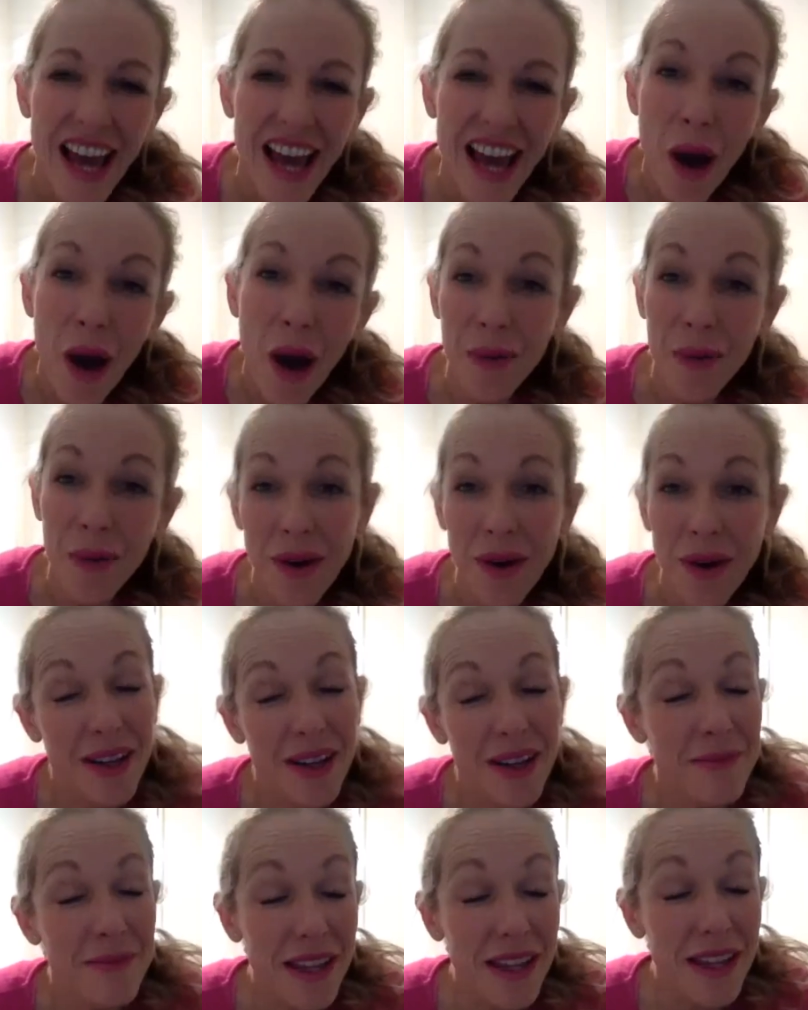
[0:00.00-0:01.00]

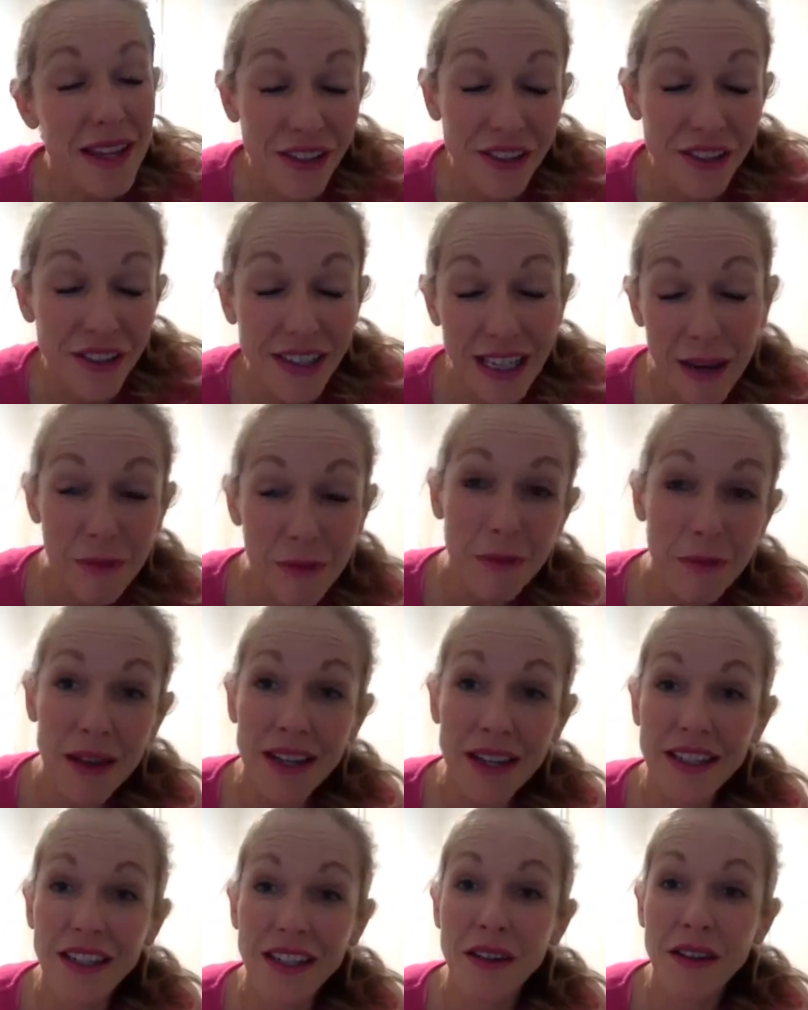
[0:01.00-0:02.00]
Welcome to Get
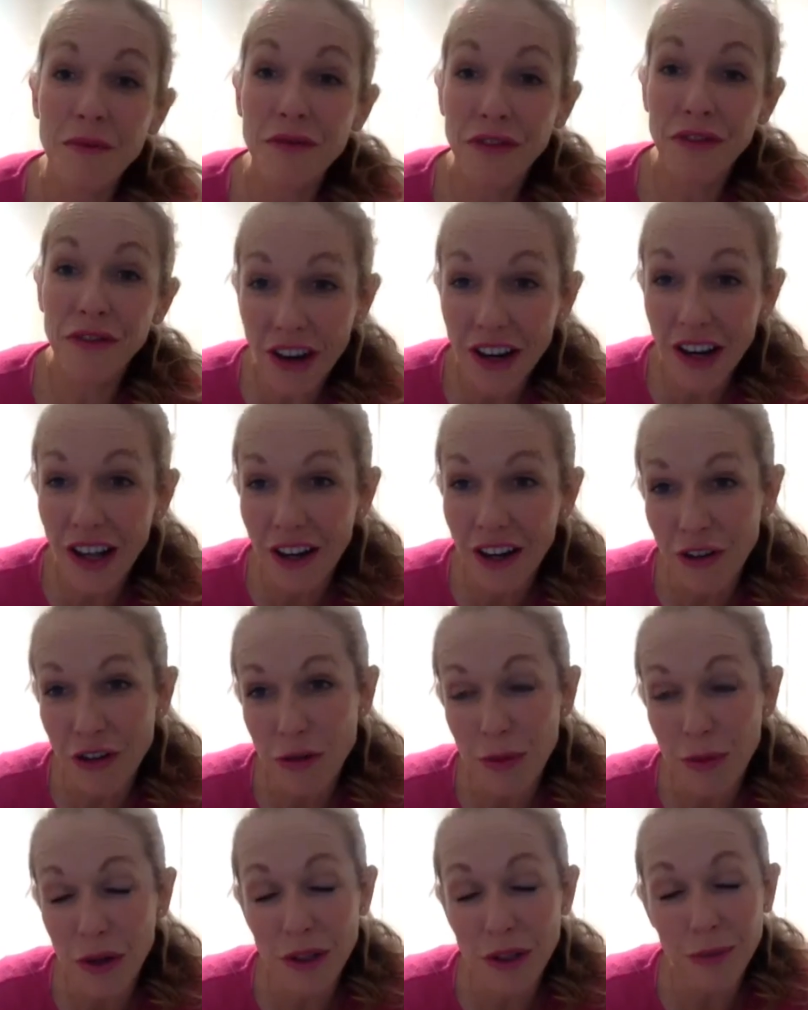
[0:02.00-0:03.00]
Momentum for Online
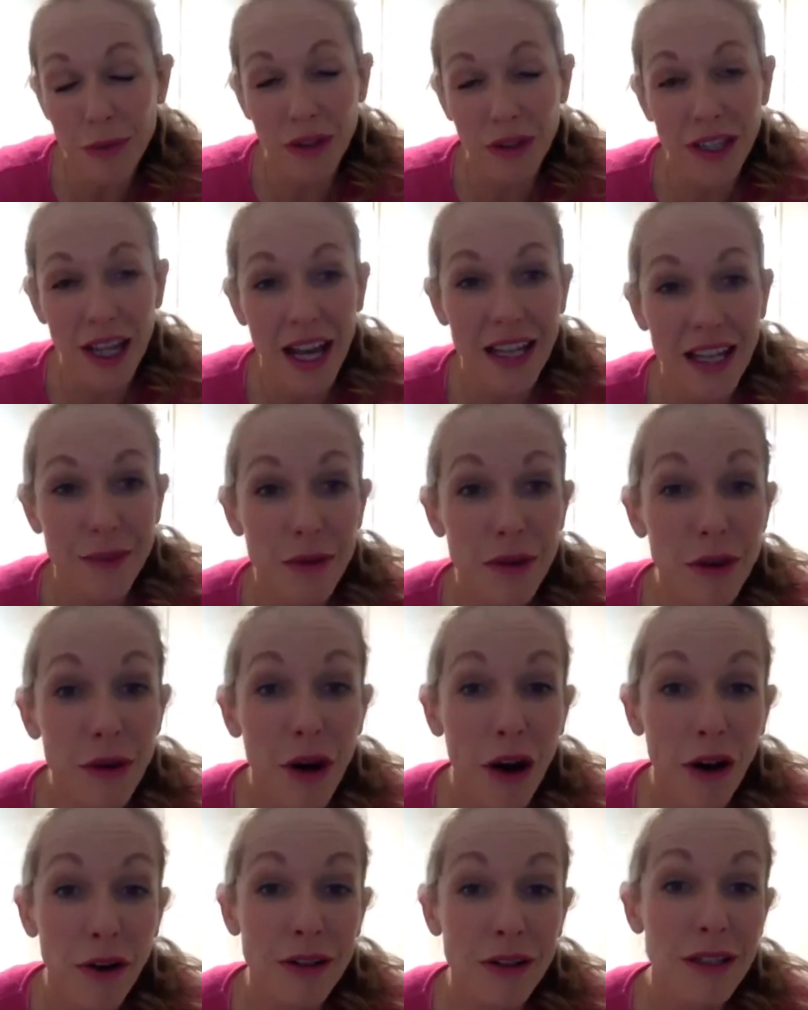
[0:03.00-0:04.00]
Entrepreneurs podcast with your
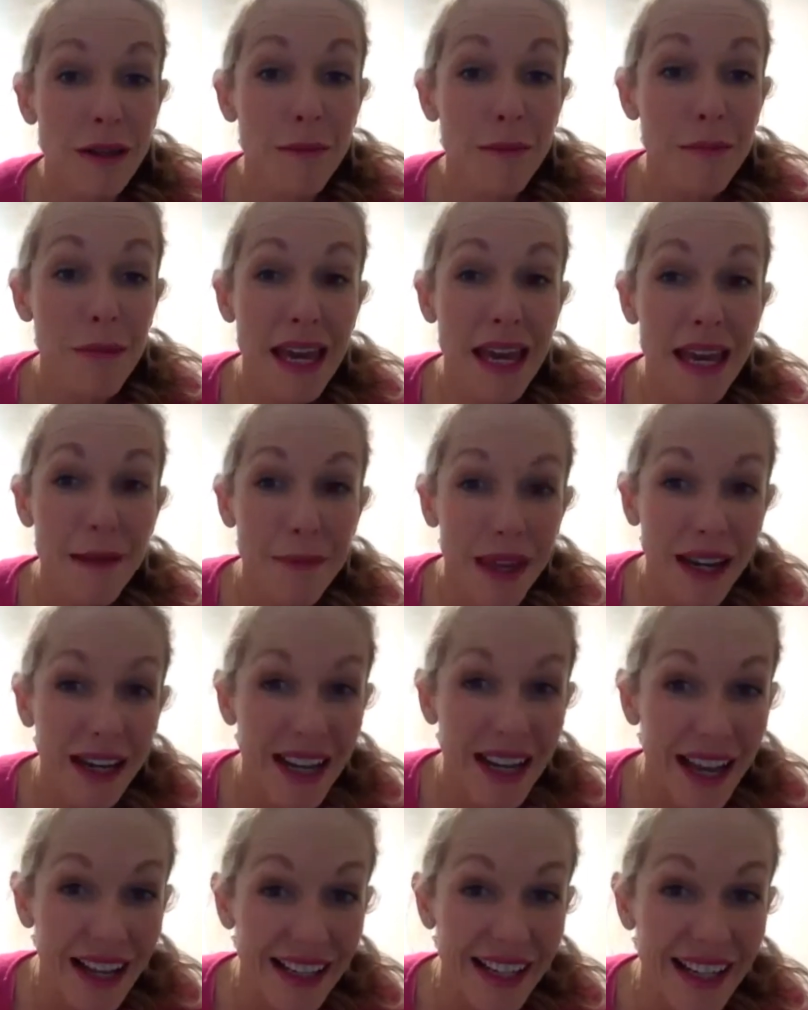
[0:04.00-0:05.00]
host, me,
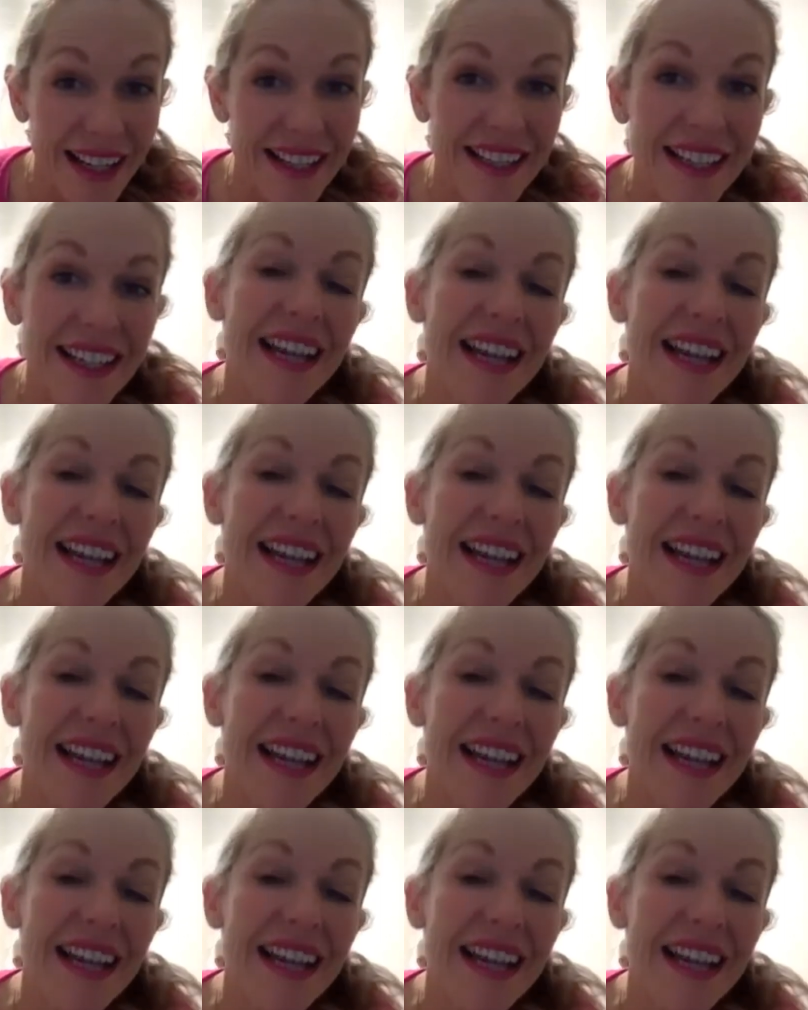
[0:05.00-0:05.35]
Penny Elliott.